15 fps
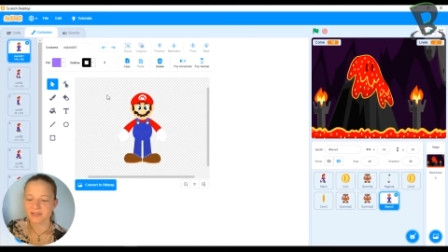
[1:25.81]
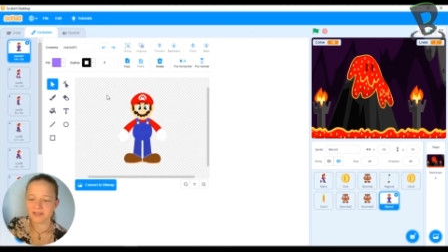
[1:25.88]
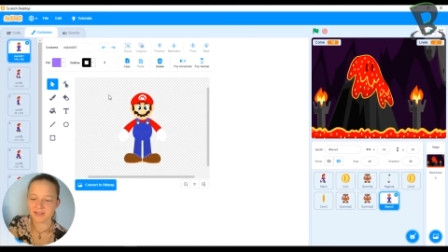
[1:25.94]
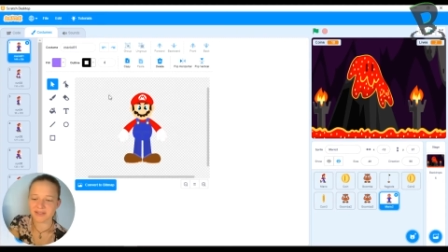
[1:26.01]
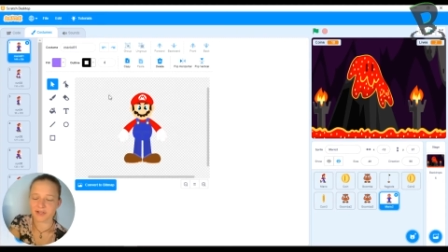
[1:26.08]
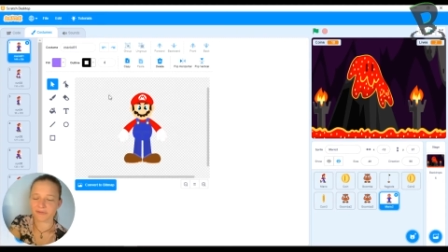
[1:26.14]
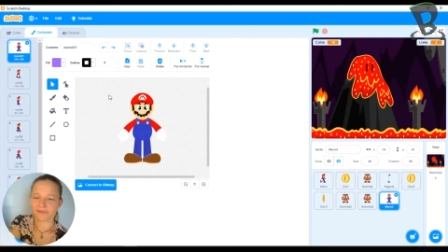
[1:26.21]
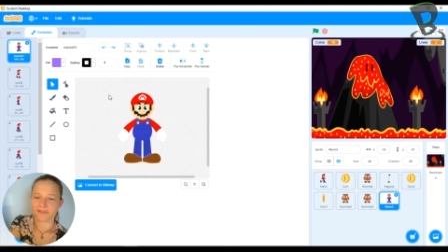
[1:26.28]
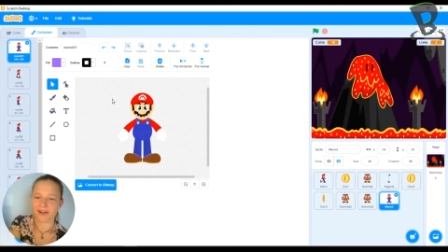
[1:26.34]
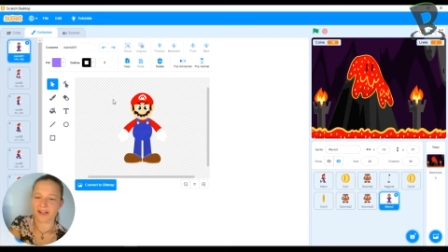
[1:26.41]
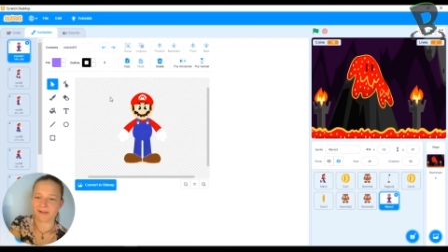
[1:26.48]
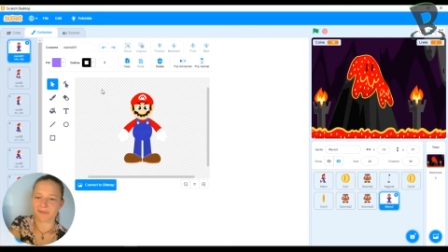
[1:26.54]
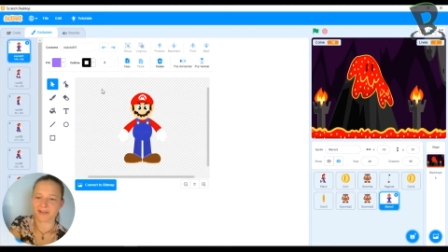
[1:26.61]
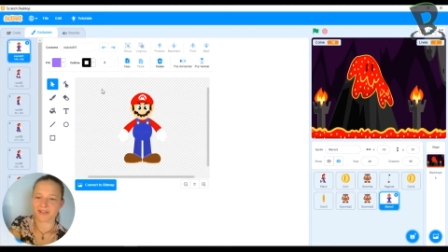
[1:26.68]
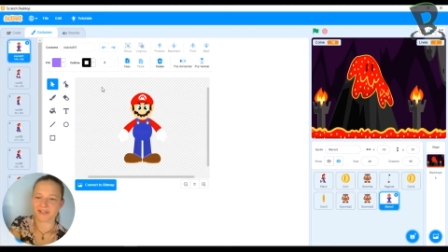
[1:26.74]
Don't forget
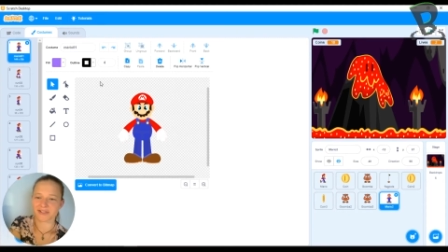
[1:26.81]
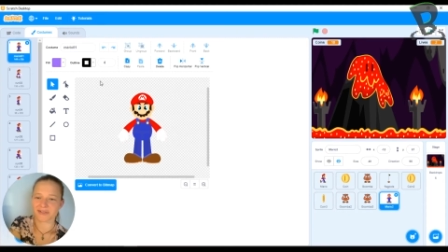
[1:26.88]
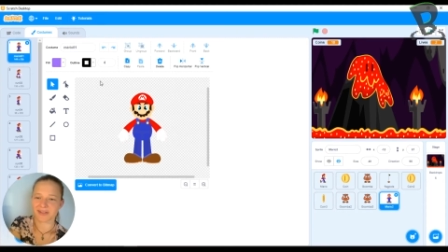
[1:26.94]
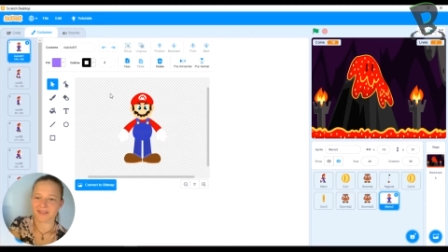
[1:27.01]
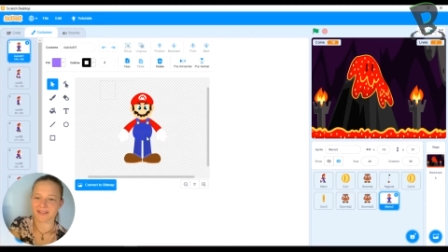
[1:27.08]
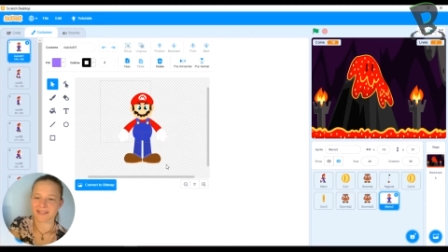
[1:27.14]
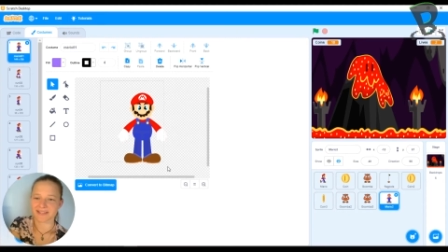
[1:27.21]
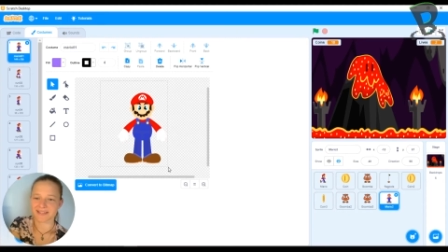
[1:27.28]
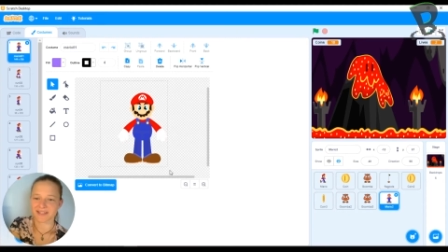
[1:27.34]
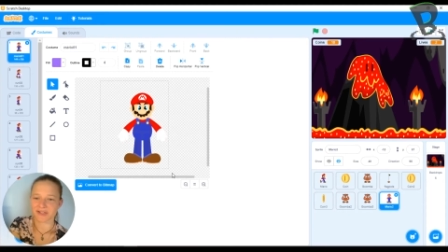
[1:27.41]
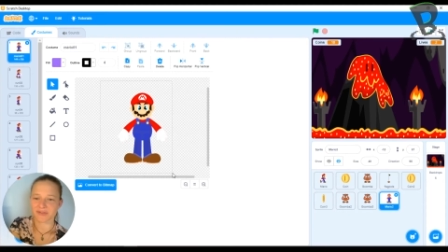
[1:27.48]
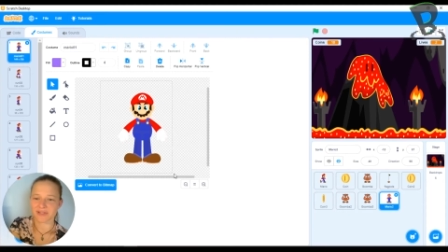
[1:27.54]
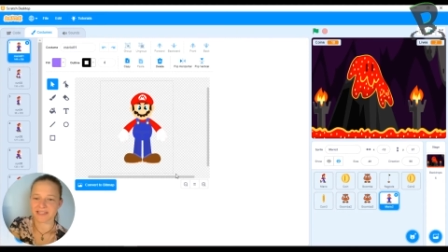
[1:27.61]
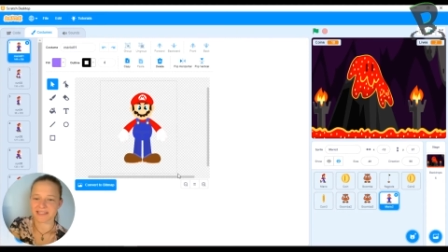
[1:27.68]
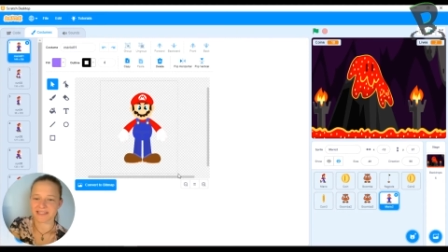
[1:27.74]
when you're doing this that you
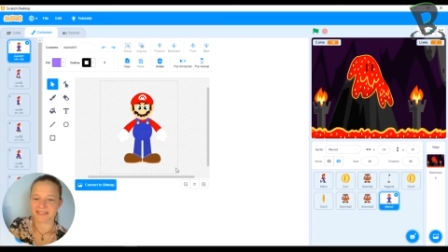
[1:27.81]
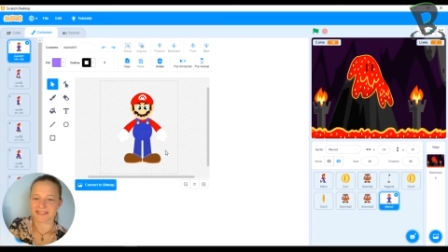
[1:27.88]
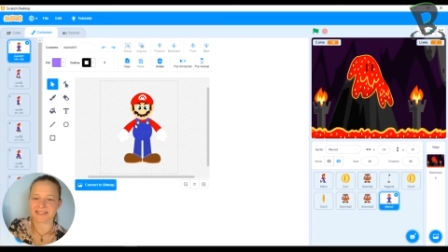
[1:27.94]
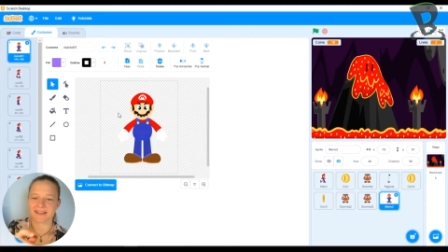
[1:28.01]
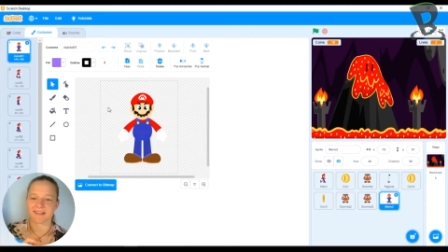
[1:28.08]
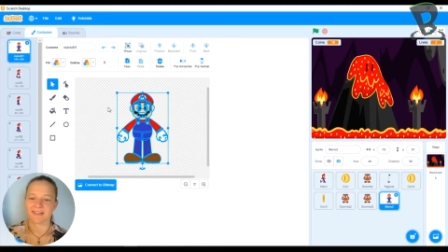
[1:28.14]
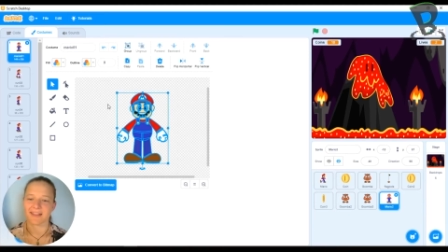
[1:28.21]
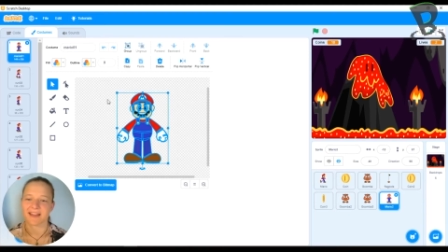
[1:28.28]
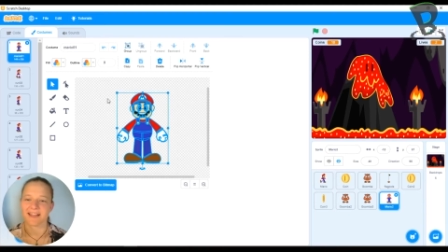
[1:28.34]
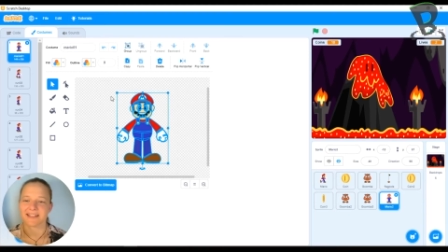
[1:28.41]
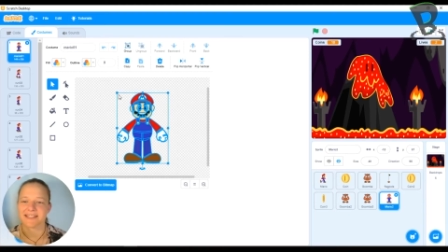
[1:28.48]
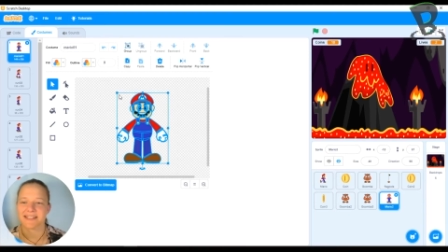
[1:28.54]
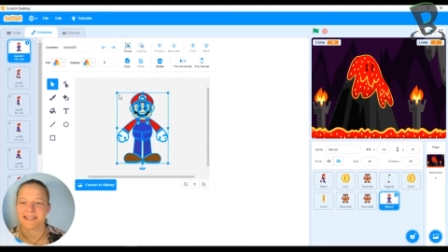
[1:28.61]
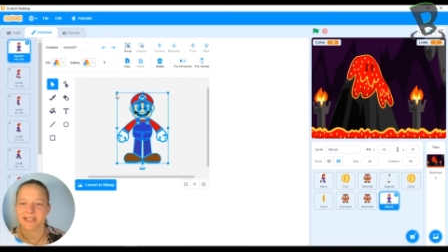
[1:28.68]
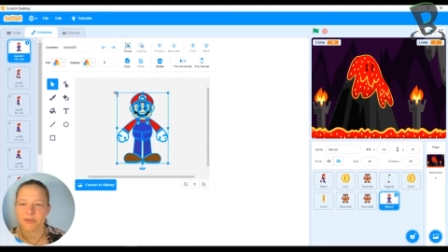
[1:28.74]
need to select
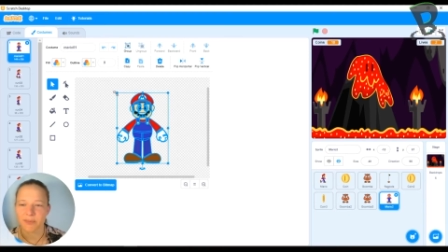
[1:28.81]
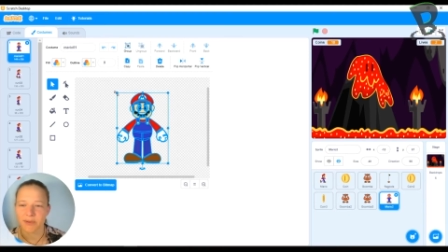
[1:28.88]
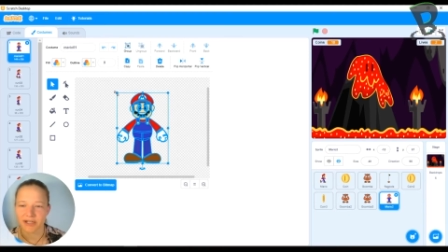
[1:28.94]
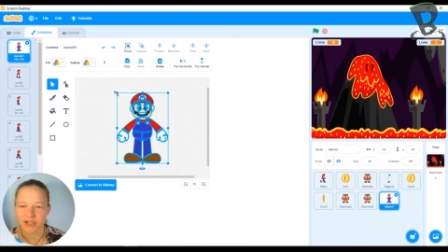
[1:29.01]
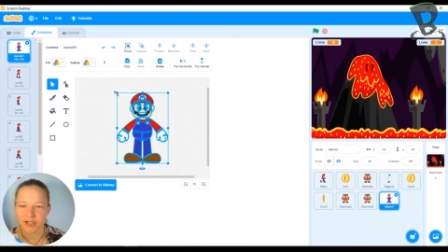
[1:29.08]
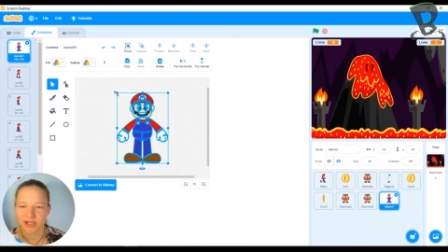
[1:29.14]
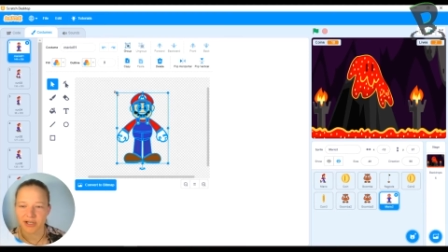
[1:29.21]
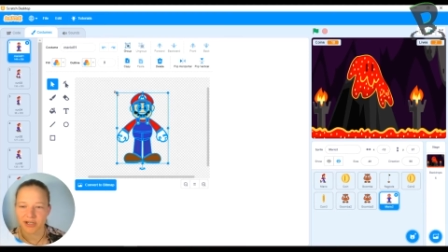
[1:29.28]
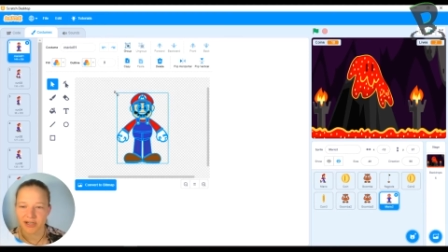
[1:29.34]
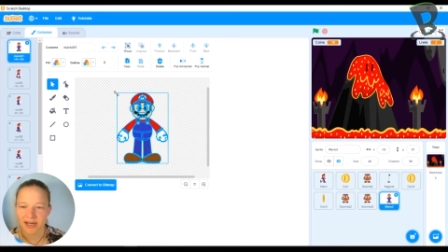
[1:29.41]
each picture